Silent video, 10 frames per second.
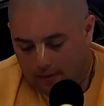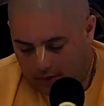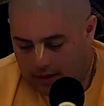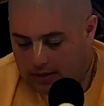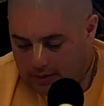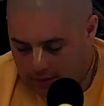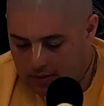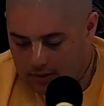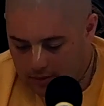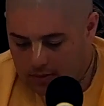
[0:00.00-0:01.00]
these uh,
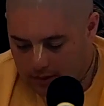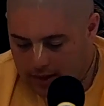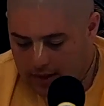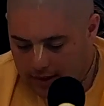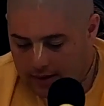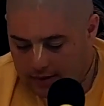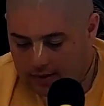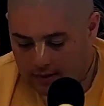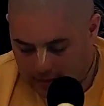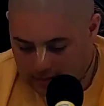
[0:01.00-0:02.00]

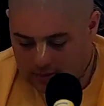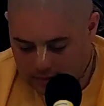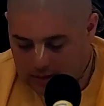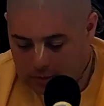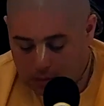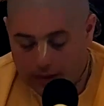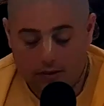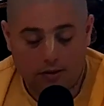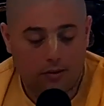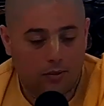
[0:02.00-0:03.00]
entities display
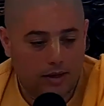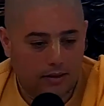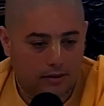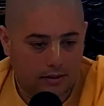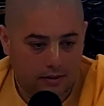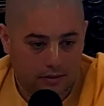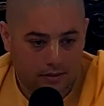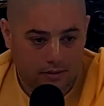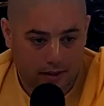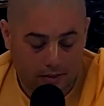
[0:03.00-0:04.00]
their own
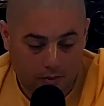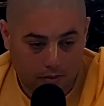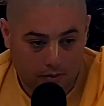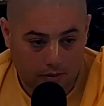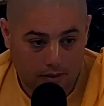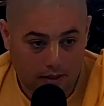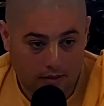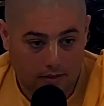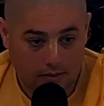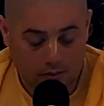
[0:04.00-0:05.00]
weaknesses, as we are
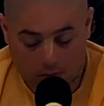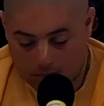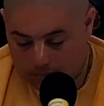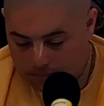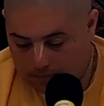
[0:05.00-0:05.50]
discussing. So